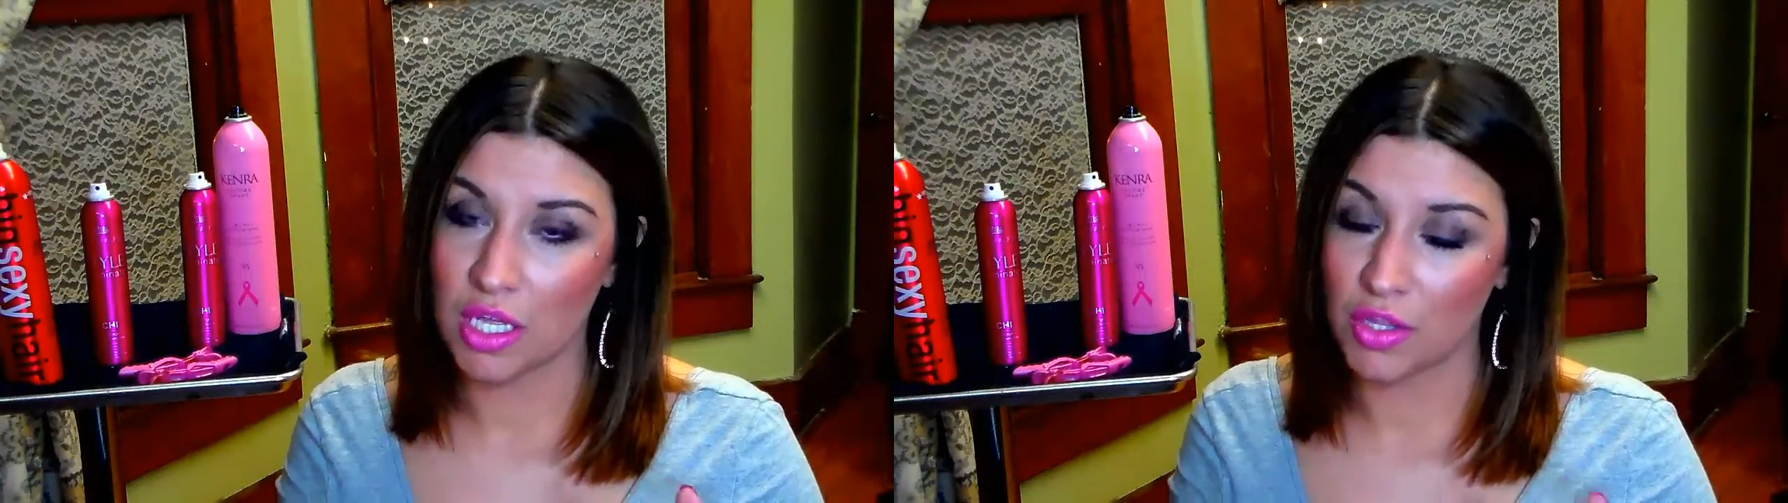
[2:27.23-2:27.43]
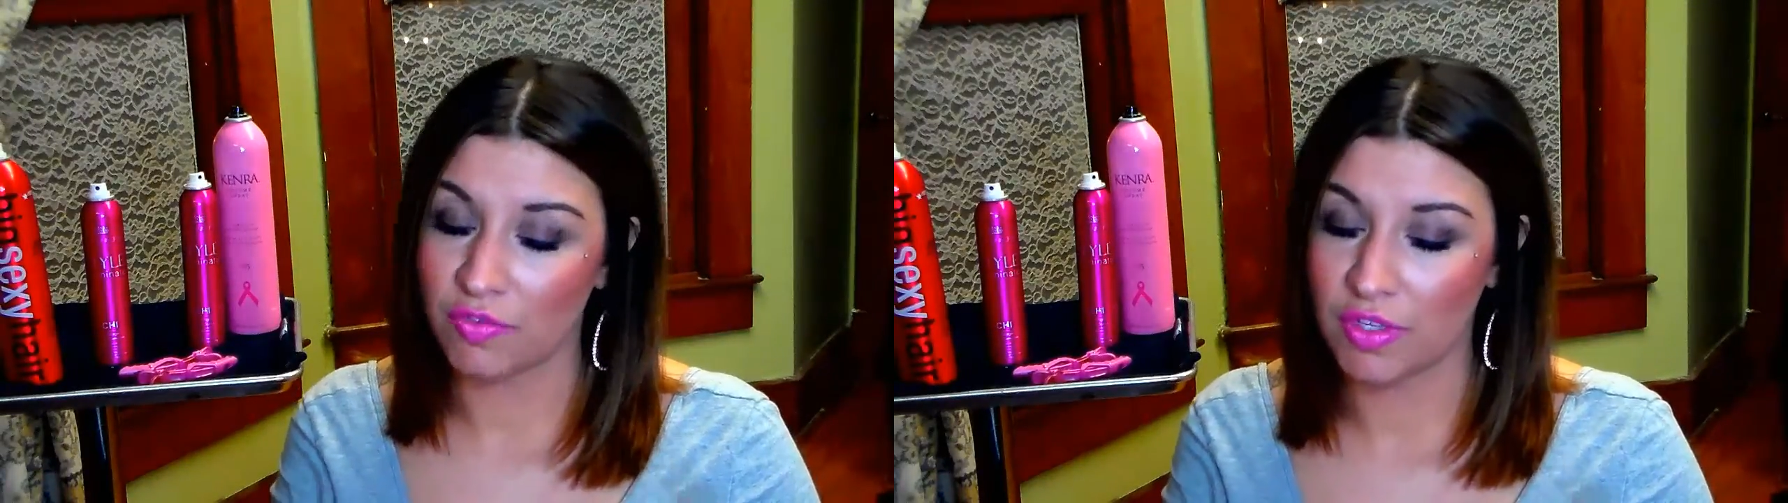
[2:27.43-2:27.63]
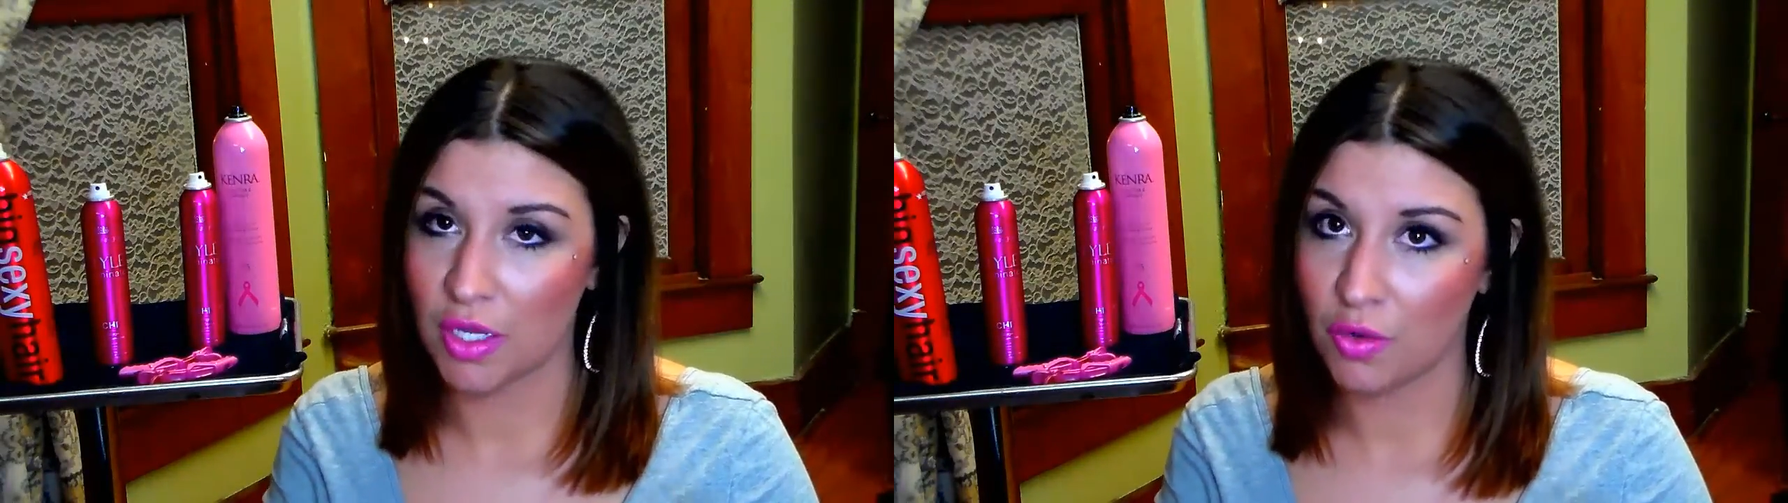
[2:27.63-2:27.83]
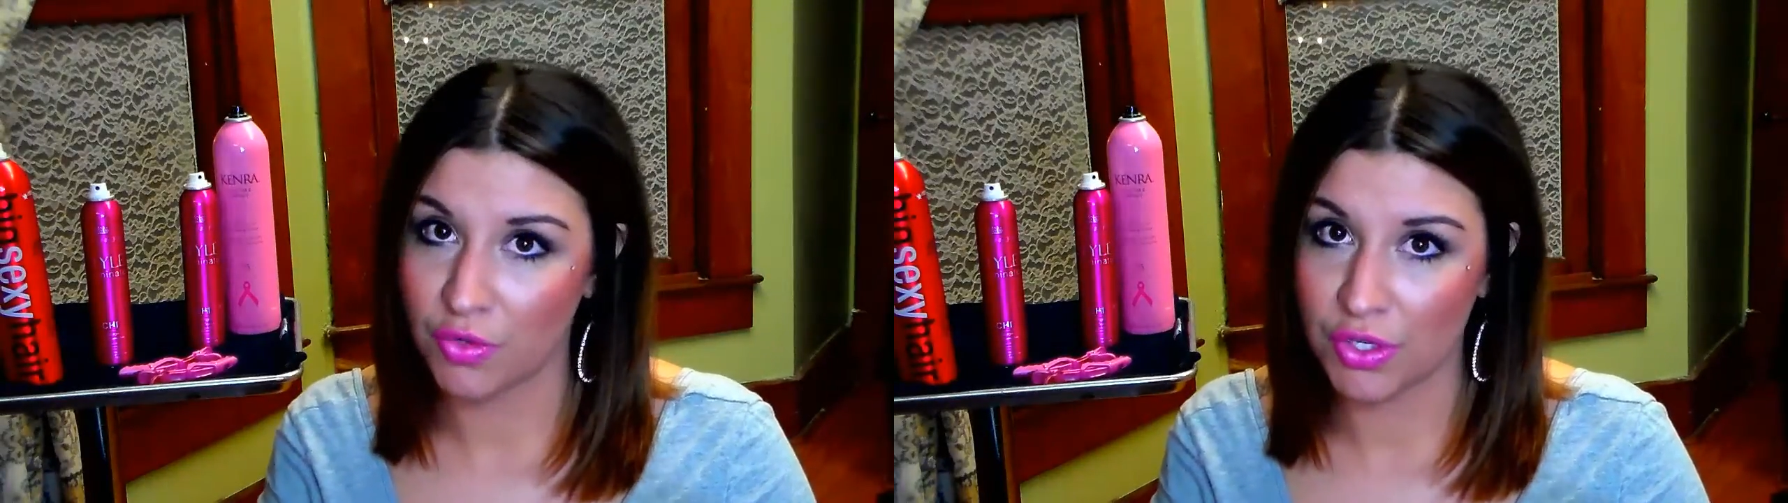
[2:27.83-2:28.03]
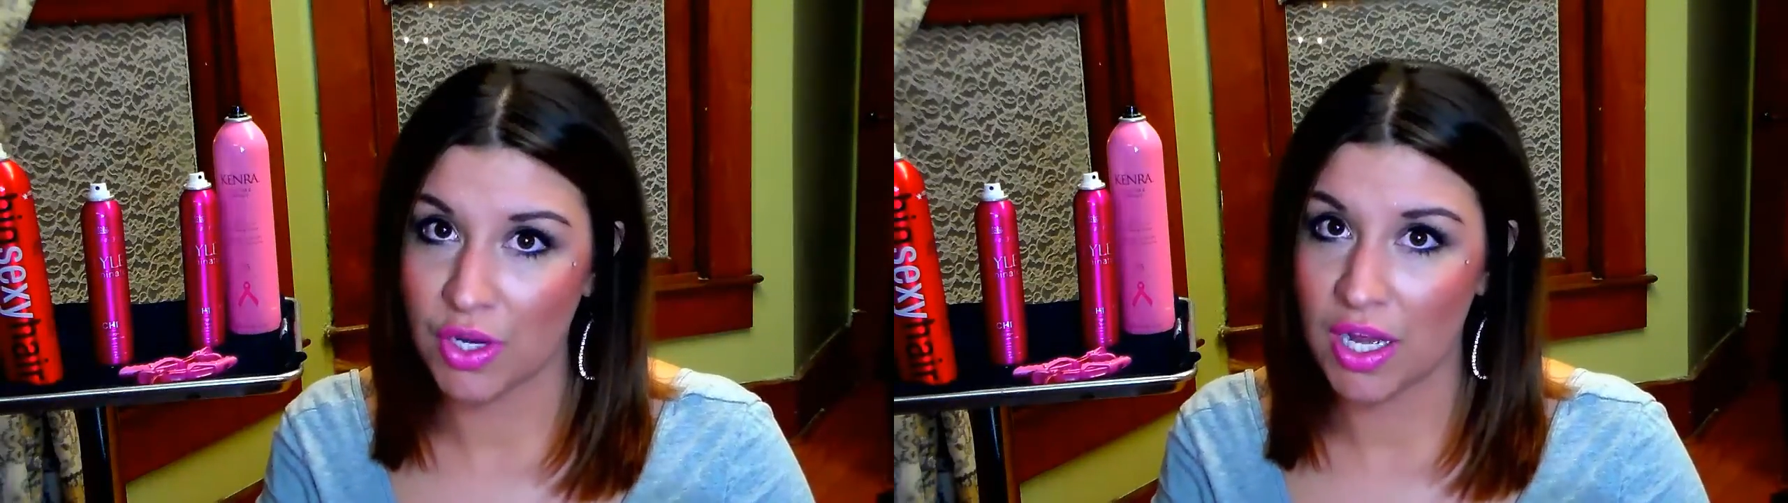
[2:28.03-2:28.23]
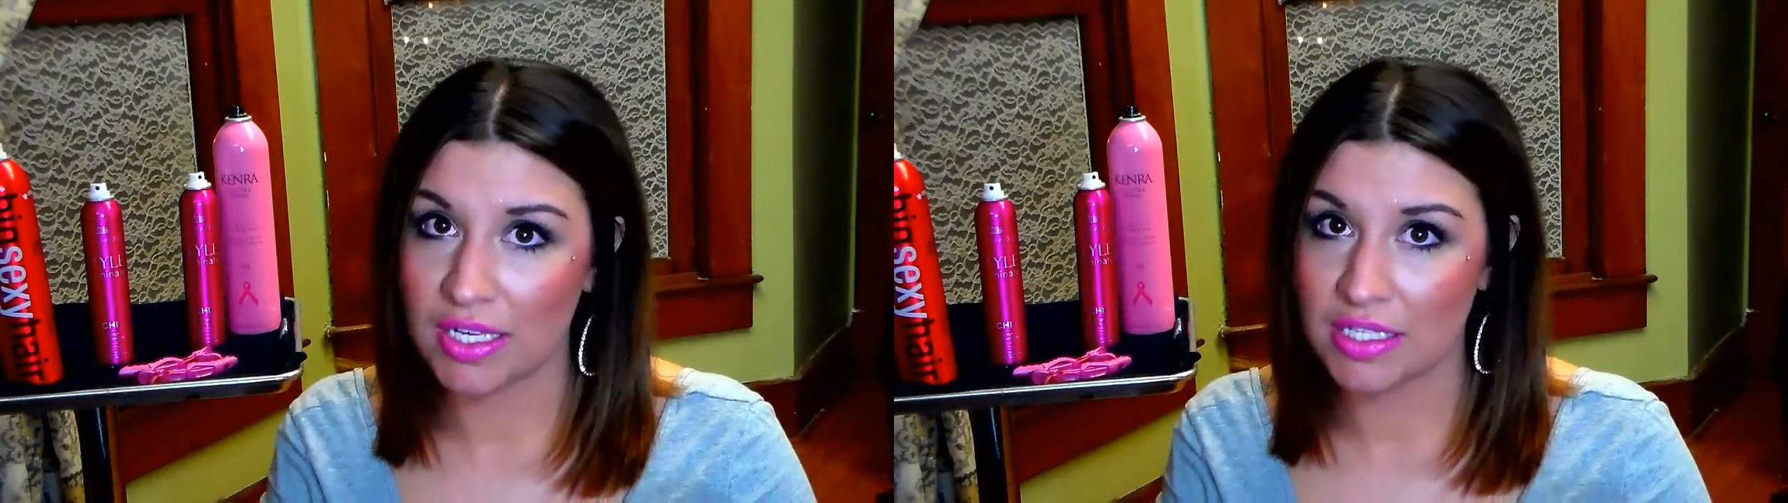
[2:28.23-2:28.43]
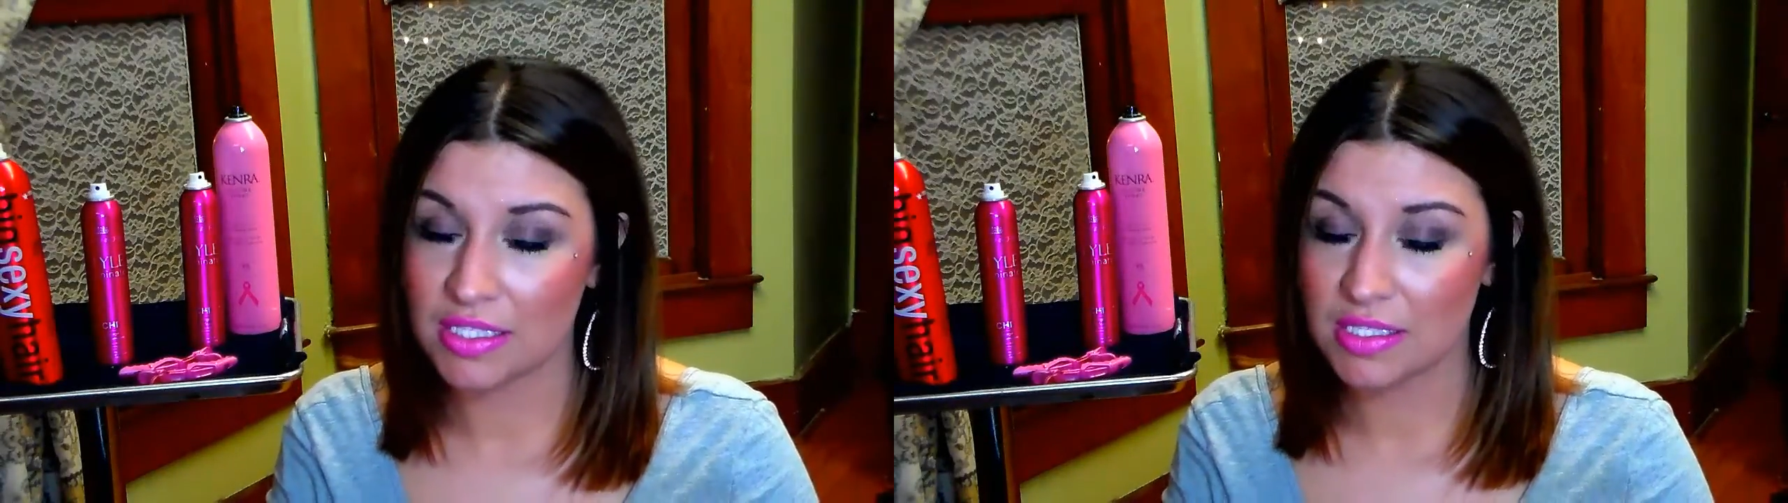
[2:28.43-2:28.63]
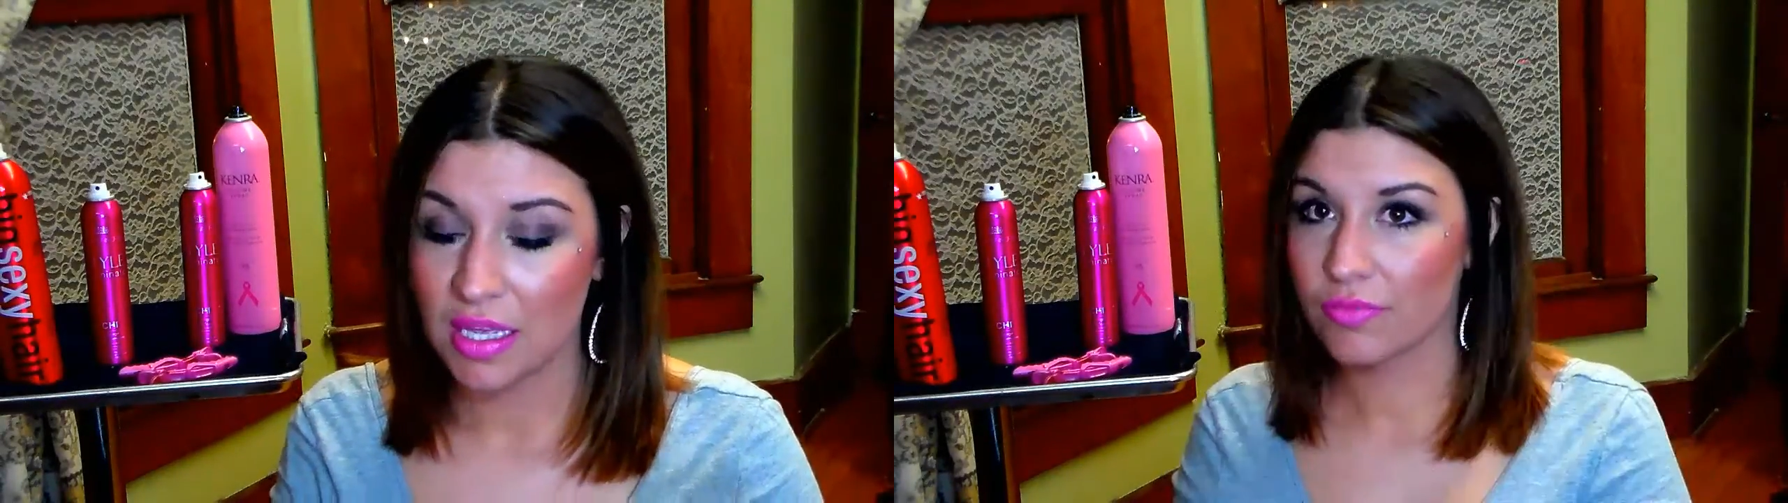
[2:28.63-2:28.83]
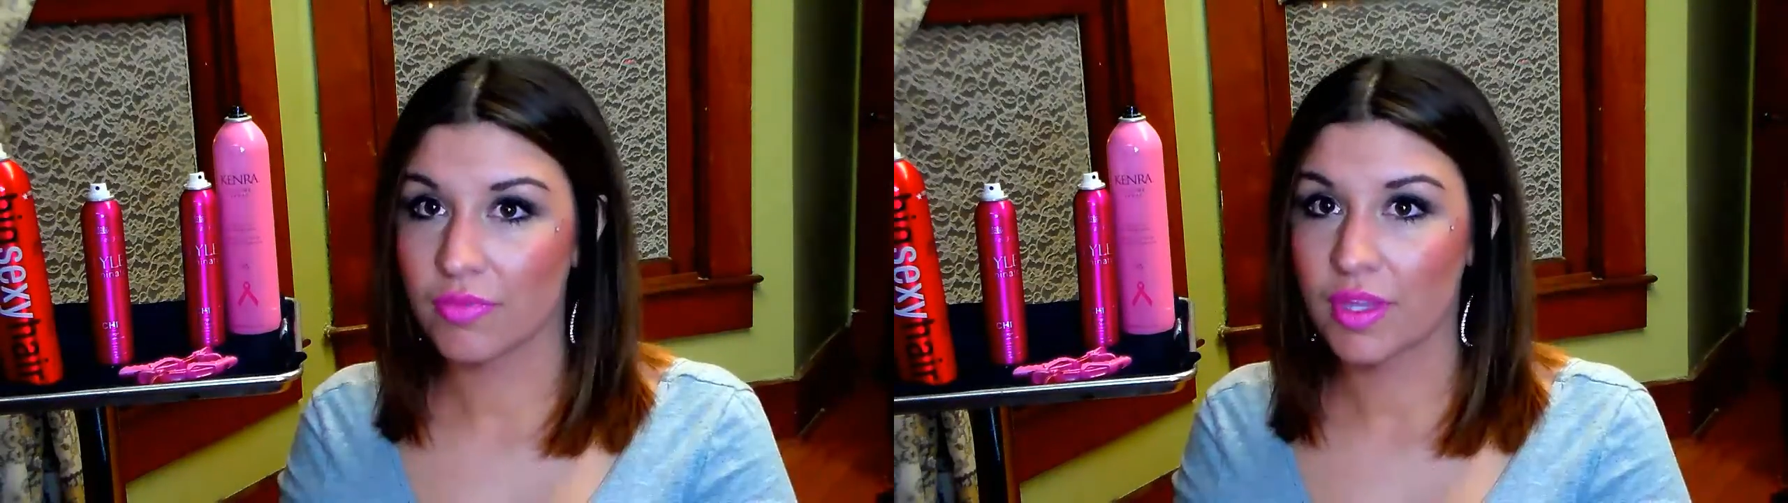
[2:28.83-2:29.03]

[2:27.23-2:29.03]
another video for you guys.